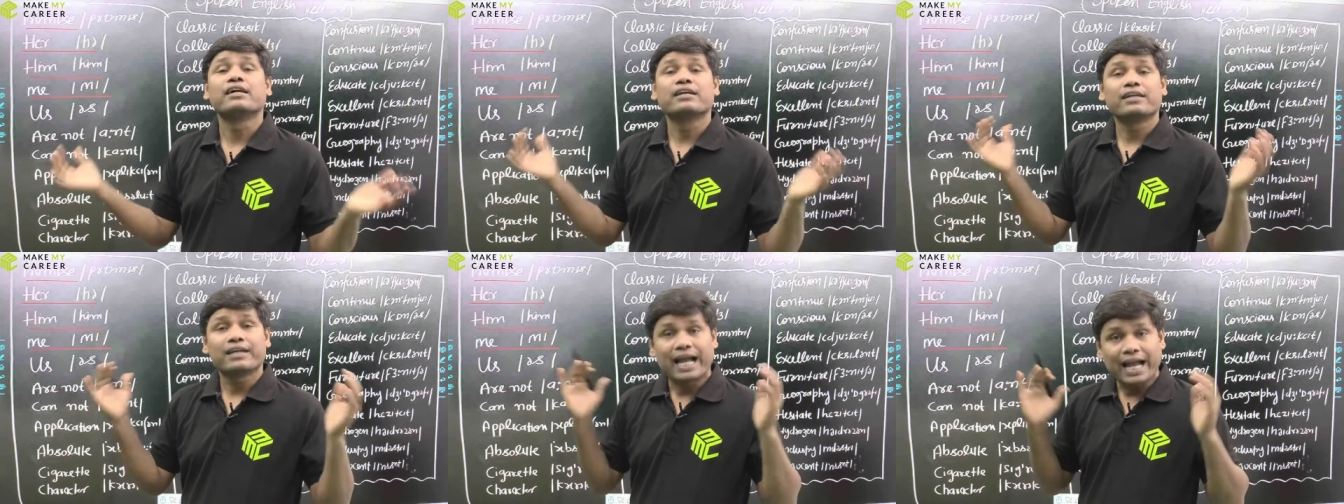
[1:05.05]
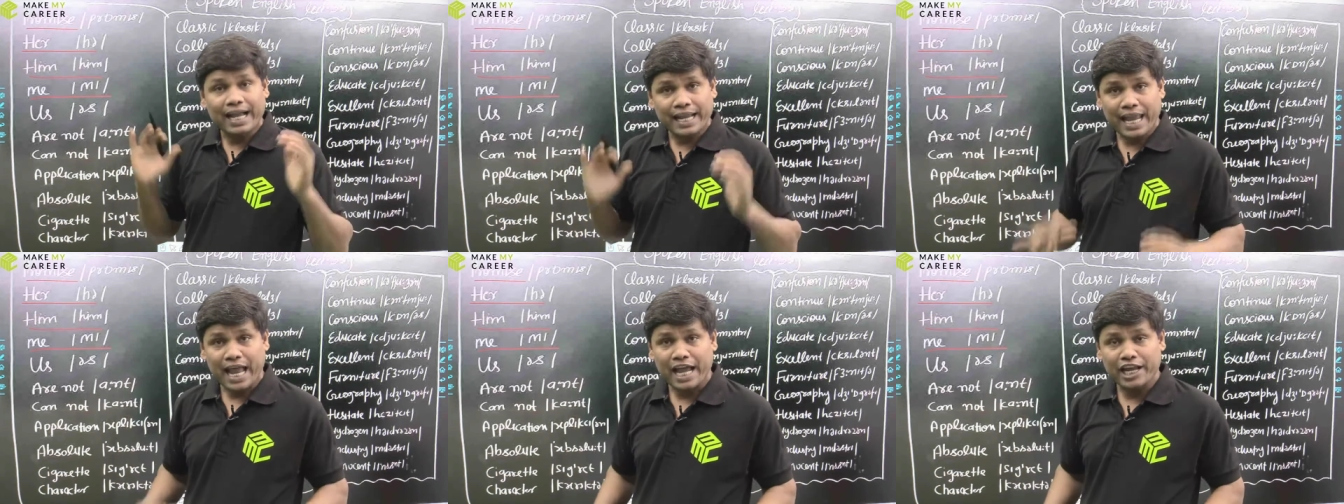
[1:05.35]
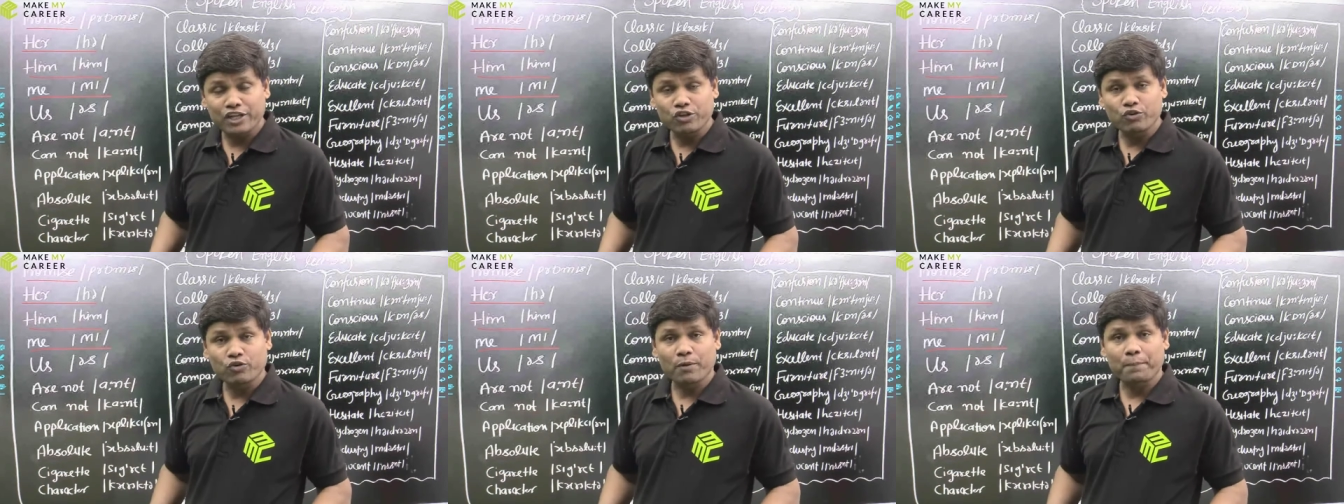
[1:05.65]
Again
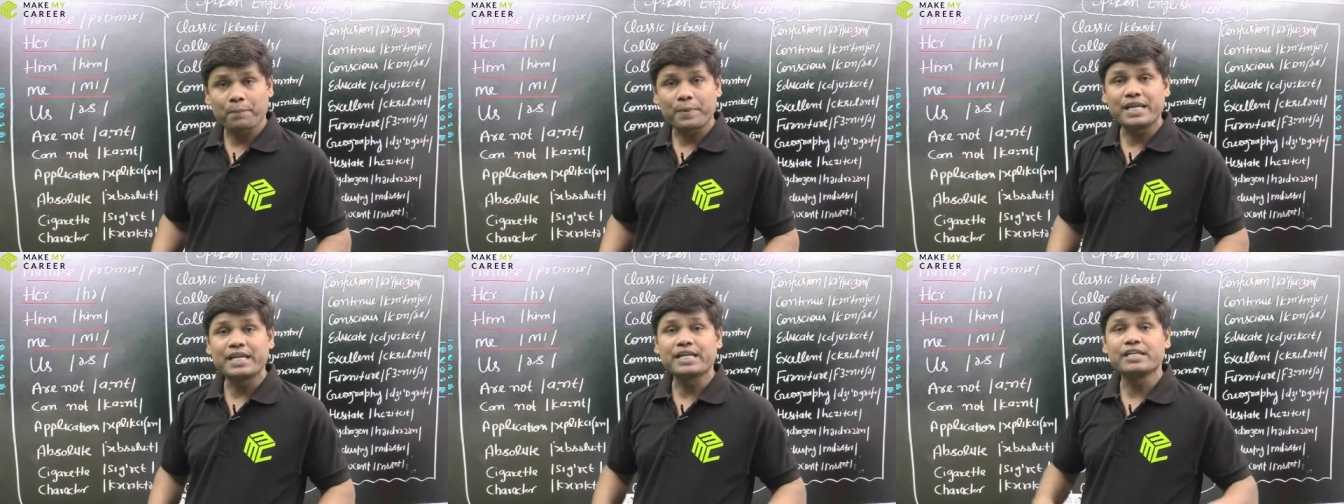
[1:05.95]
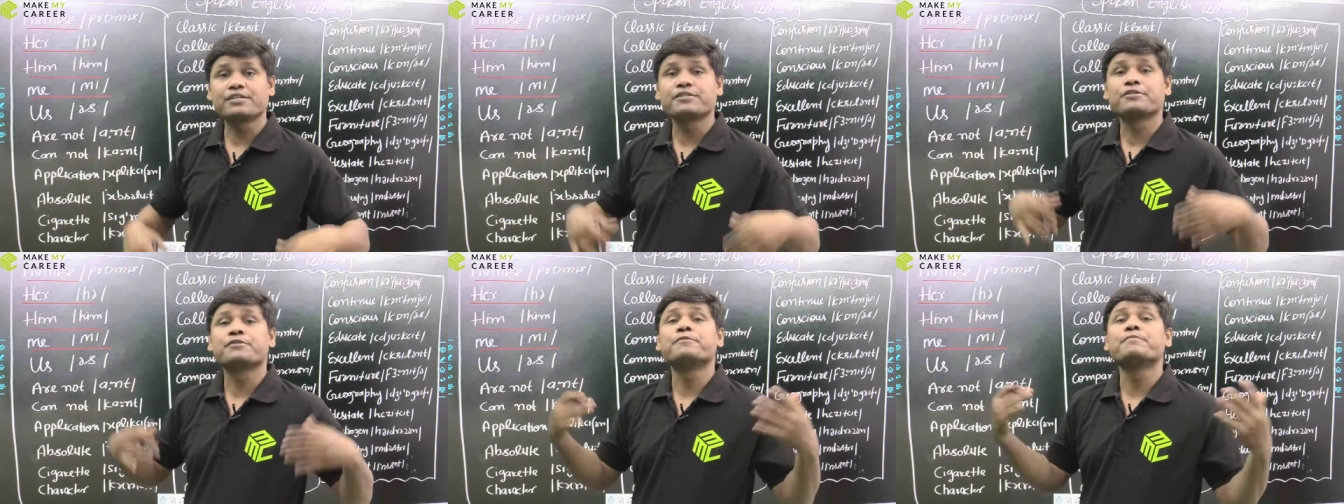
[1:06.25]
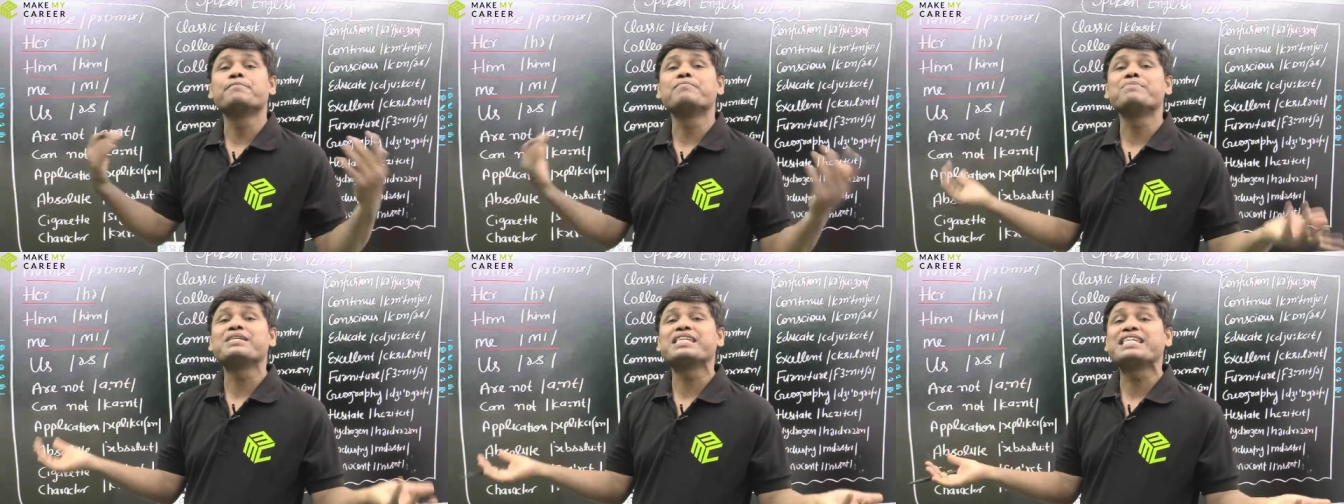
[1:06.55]
you repeat,
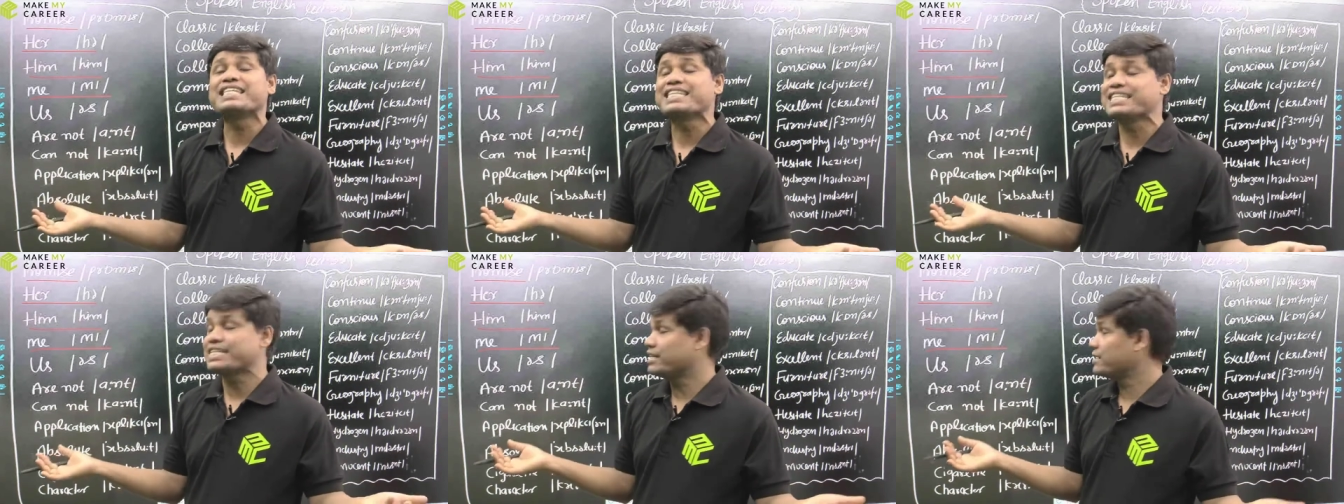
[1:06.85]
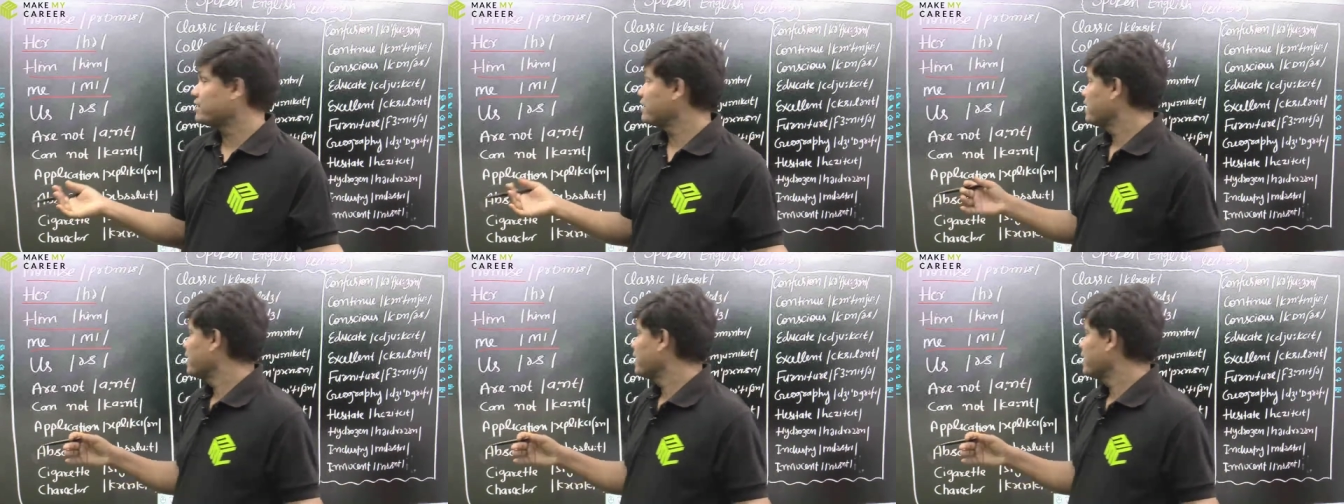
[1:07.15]
me.